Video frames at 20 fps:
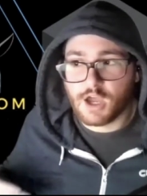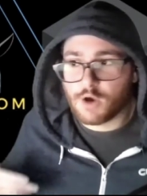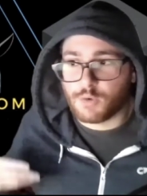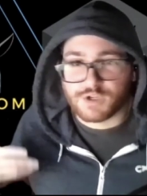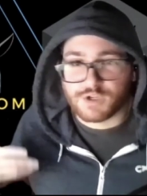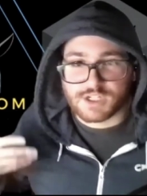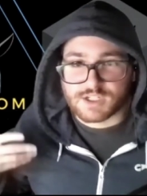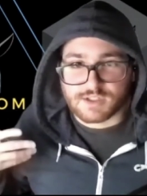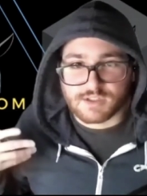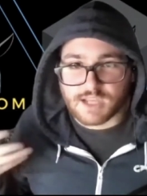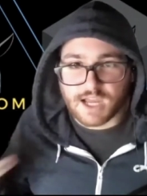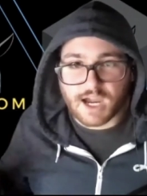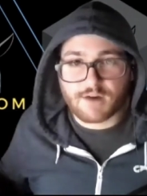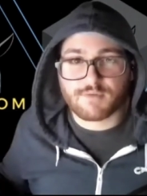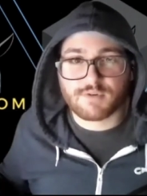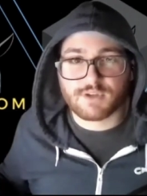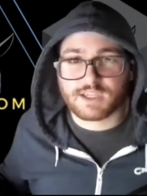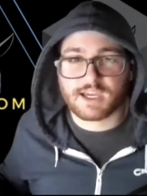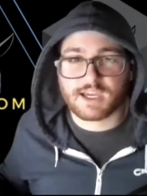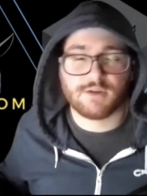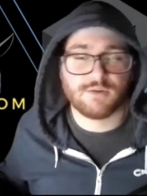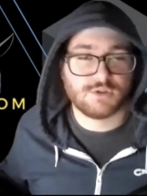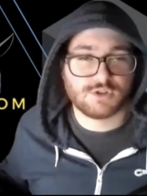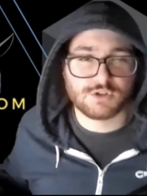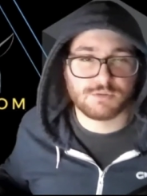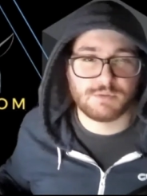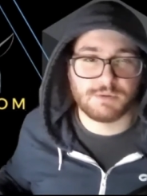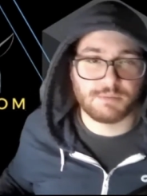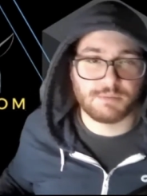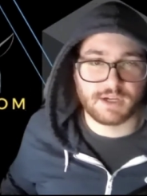which is not really how you
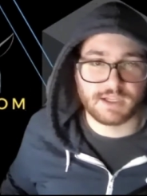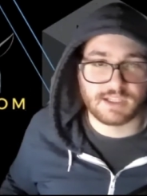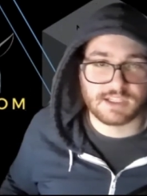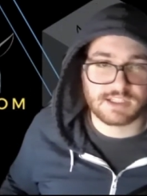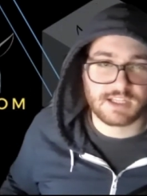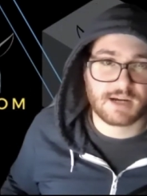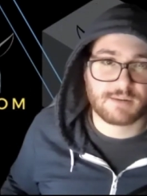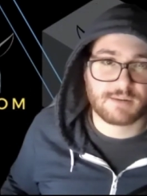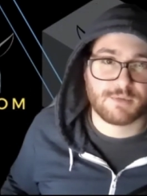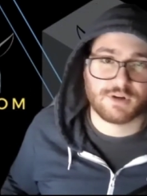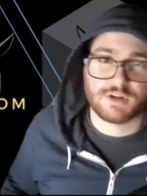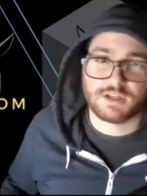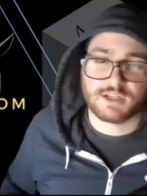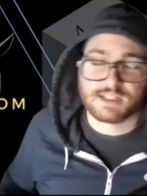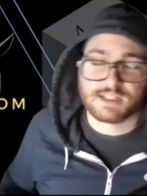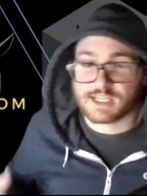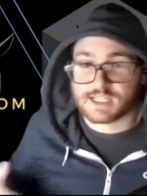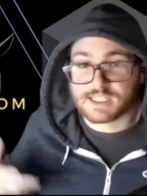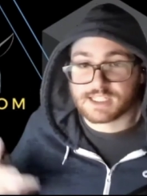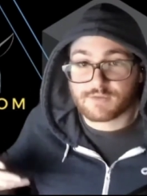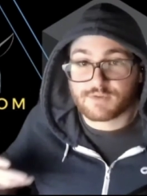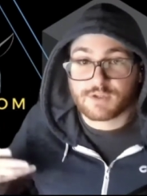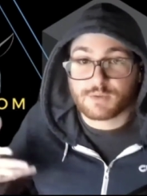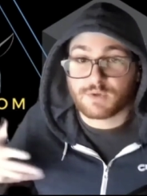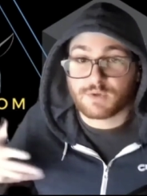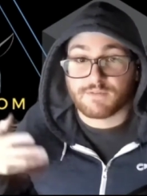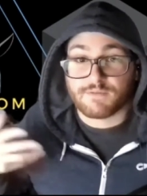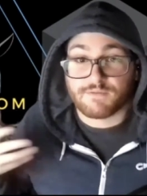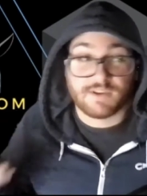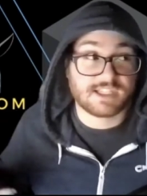should be playing the stock market, because that's not really
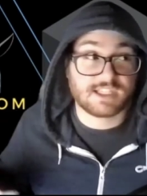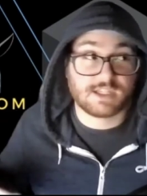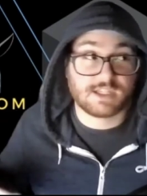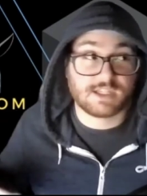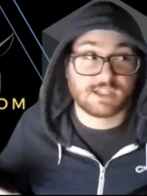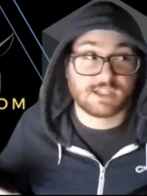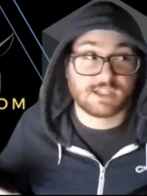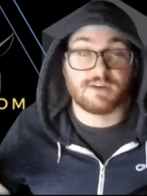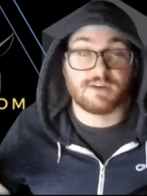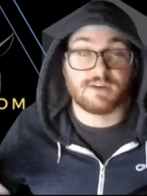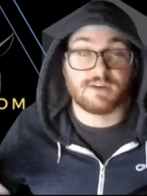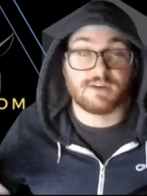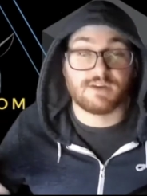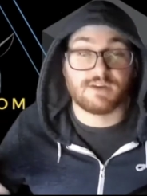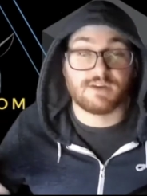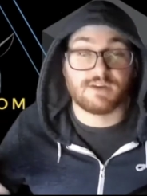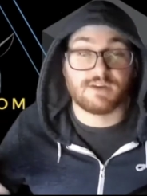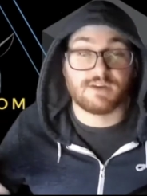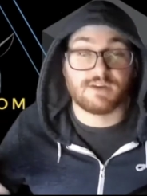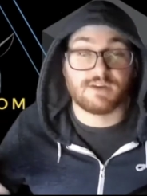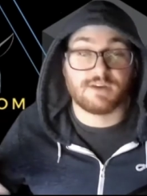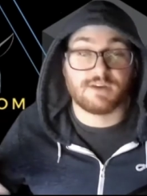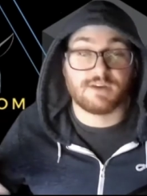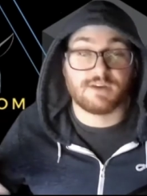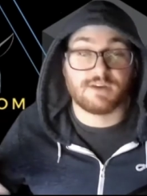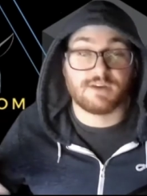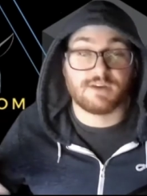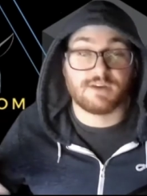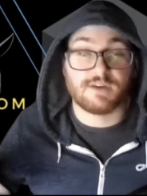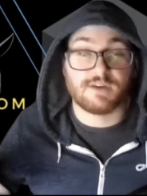what investing was made for in the beginning.